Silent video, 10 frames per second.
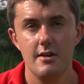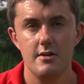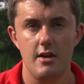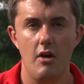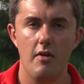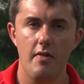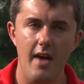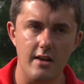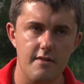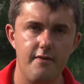So
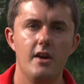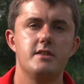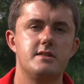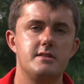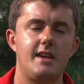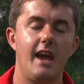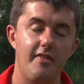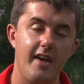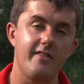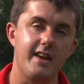that's the first key
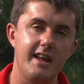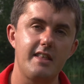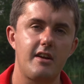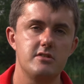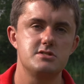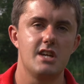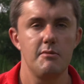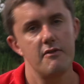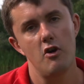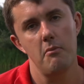thing that you need to consider
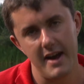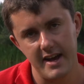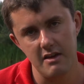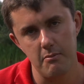before making your